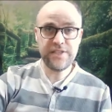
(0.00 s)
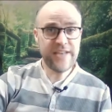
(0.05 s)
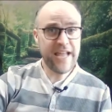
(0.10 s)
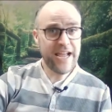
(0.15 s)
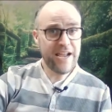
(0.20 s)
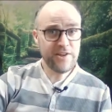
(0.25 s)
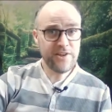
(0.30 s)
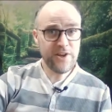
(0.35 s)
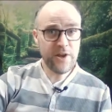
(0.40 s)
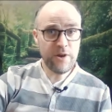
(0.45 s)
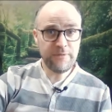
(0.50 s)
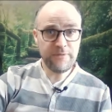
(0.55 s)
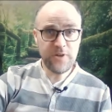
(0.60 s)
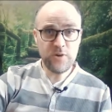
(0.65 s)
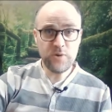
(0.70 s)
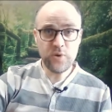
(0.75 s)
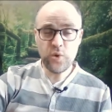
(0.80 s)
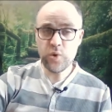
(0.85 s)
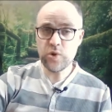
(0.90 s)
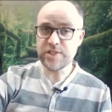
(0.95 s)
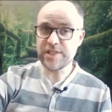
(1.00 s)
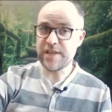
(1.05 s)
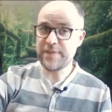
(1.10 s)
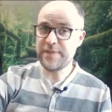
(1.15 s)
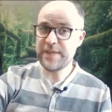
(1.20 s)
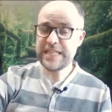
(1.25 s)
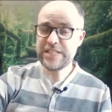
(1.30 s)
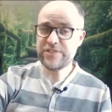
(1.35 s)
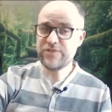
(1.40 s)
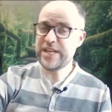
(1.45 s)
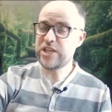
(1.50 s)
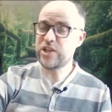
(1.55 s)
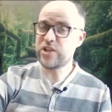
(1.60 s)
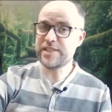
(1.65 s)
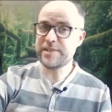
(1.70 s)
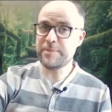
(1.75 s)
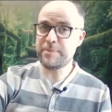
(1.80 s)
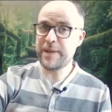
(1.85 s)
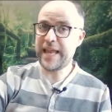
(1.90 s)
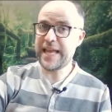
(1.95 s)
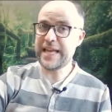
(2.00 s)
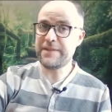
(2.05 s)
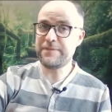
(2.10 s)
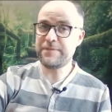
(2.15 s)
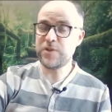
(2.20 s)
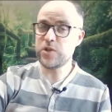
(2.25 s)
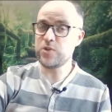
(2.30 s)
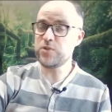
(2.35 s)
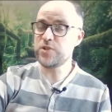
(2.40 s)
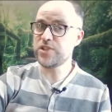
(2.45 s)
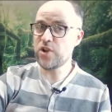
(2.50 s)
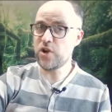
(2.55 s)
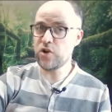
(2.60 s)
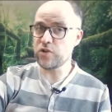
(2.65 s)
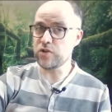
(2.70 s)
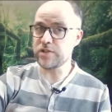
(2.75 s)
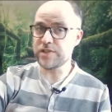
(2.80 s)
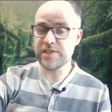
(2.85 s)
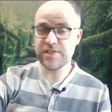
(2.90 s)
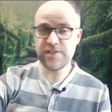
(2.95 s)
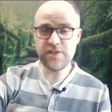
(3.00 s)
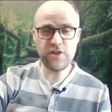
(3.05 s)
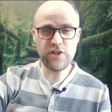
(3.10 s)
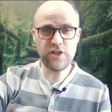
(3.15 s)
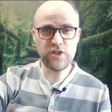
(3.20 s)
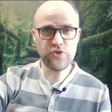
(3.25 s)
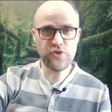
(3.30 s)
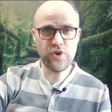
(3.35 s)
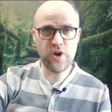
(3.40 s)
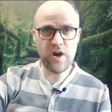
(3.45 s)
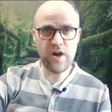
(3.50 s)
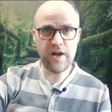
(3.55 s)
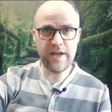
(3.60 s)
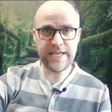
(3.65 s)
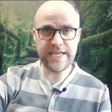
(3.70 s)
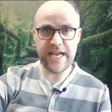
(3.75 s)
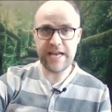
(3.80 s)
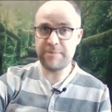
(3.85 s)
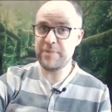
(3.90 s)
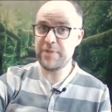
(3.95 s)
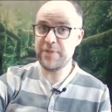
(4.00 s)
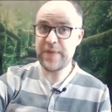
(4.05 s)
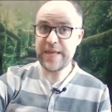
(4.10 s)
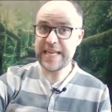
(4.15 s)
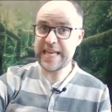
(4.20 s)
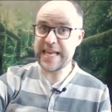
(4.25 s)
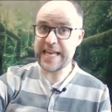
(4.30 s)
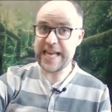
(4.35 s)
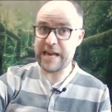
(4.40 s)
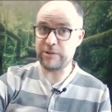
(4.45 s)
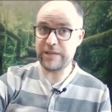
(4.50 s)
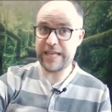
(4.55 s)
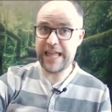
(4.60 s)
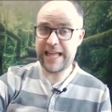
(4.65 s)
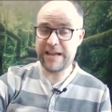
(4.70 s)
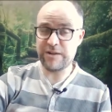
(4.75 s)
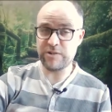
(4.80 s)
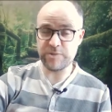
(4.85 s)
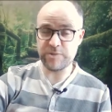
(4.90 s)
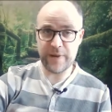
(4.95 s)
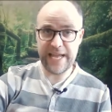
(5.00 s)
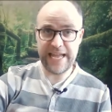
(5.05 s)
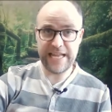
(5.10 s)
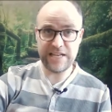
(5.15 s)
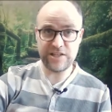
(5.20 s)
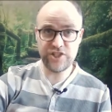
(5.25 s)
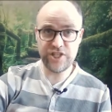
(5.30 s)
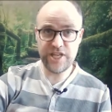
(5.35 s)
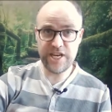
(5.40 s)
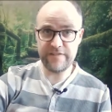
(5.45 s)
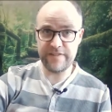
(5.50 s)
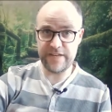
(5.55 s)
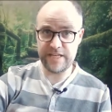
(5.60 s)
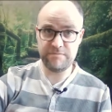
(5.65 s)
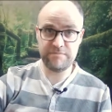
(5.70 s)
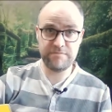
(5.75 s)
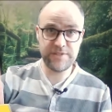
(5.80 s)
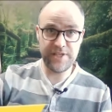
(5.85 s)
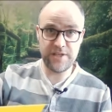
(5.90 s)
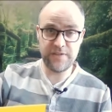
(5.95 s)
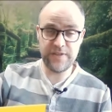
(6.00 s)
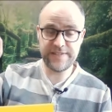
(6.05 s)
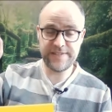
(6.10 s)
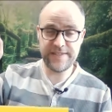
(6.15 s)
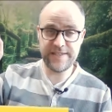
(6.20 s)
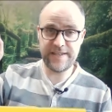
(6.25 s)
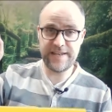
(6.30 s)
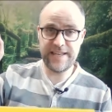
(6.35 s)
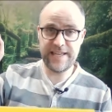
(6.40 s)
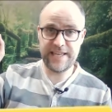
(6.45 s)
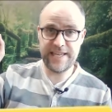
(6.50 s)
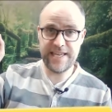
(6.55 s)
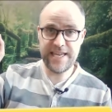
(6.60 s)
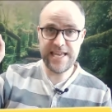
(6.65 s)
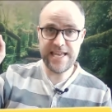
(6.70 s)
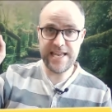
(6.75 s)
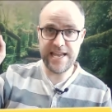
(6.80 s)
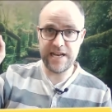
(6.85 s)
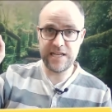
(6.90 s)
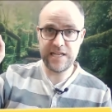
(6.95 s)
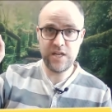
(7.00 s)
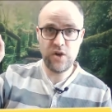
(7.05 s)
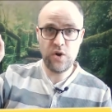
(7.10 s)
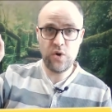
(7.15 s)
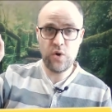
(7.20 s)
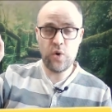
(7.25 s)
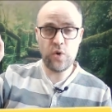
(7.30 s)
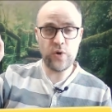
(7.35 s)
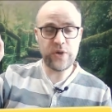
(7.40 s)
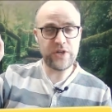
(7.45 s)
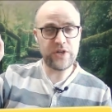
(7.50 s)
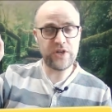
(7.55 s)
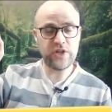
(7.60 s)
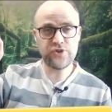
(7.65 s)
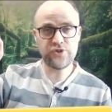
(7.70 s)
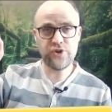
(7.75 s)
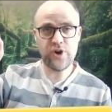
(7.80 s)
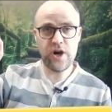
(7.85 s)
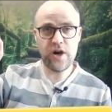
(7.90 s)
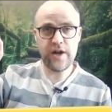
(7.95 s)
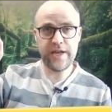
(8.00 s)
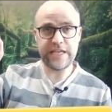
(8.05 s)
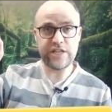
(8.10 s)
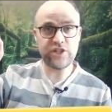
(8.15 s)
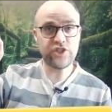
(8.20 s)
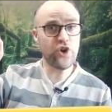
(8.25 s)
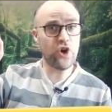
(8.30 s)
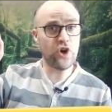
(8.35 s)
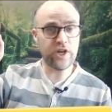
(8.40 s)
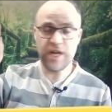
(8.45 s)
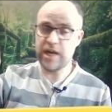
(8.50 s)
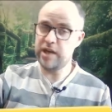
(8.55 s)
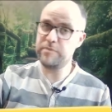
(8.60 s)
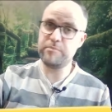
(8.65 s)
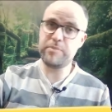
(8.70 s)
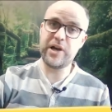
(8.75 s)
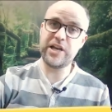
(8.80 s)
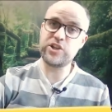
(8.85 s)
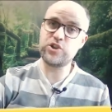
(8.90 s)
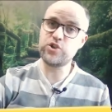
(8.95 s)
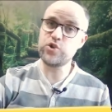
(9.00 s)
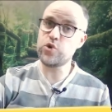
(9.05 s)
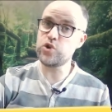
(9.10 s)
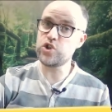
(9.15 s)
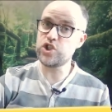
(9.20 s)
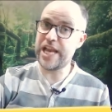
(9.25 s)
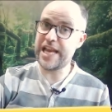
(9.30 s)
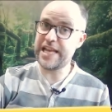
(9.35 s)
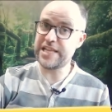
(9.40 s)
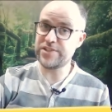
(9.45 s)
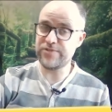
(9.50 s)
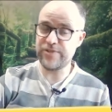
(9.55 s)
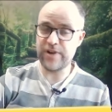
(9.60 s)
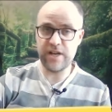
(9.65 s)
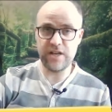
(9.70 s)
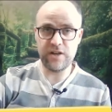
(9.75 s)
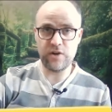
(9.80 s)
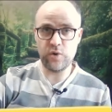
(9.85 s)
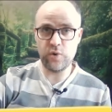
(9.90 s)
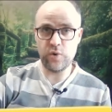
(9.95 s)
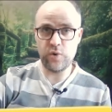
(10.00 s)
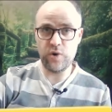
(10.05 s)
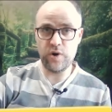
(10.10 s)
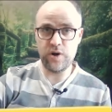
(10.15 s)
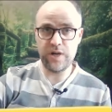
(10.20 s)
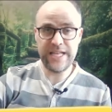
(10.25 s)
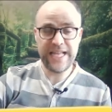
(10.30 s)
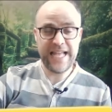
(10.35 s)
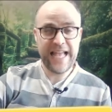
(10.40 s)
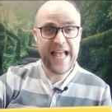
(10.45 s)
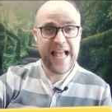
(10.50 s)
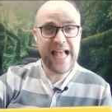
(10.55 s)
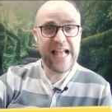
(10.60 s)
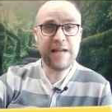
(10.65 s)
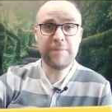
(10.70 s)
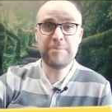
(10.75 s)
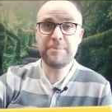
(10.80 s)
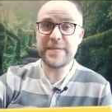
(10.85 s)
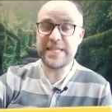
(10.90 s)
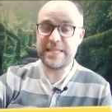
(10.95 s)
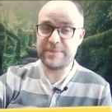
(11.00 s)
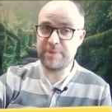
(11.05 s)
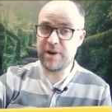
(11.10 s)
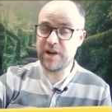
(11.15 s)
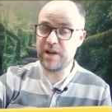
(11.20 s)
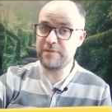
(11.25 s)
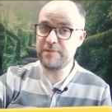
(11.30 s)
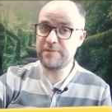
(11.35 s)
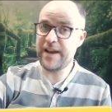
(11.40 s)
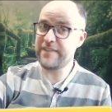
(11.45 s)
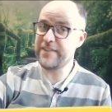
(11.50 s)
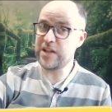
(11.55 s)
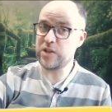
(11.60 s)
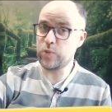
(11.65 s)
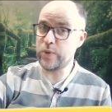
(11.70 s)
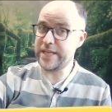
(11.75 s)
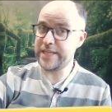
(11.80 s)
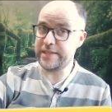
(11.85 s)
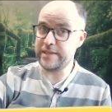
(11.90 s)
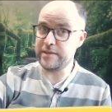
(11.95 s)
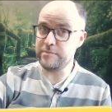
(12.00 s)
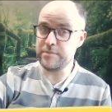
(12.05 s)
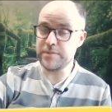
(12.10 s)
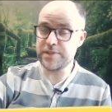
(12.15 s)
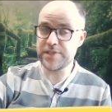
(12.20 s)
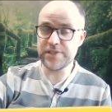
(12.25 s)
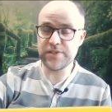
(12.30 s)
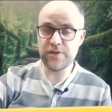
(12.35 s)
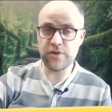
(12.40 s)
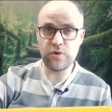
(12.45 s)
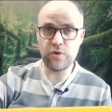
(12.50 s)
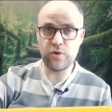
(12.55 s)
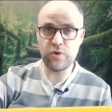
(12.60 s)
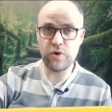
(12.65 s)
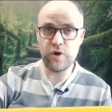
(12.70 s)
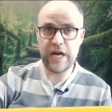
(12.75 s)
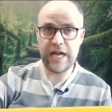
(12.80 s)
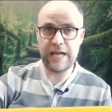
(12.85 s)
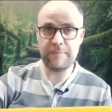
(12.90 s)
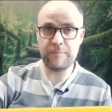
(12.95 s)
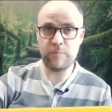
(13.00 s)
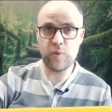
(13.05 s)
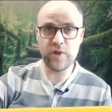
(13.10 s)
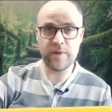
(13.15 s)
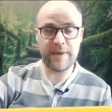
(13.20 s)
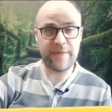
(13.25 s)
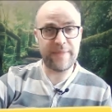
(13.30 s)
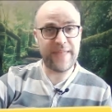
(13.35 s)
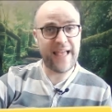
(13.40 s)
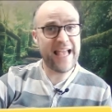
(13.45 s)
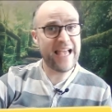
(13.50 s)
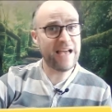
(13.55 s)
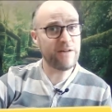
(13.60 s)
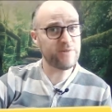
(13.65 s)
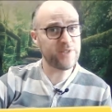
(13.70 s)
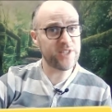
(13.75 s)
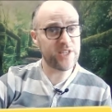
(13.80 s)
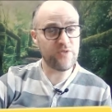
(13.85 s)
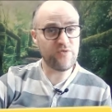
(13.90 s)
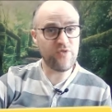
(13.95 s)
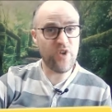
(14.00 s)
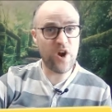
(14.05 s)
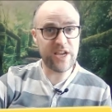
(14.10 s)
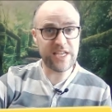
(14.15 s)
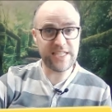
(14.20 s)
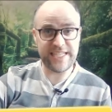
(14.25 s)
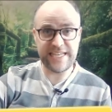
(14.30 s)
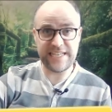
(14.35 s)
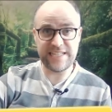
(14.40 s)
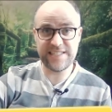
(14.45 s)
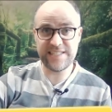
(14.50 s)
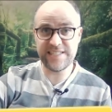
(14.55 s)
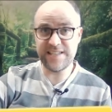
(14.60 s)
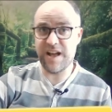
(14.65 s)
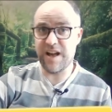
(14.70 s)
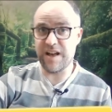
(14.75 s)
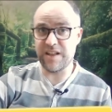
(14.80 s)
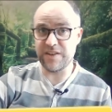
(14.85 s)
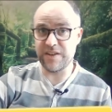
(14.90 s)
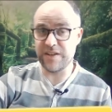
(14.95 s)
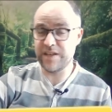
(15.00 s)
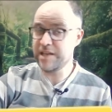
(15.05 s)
So now you know a few chords, I think it's really good to play a few songs. So you could try Thinking Out Loud by Ed Sheeran, so there's the link here. Or you could try Shotgun by George Ezra, or Happy by Pharrell Williams, or what about The House of the Rising Sun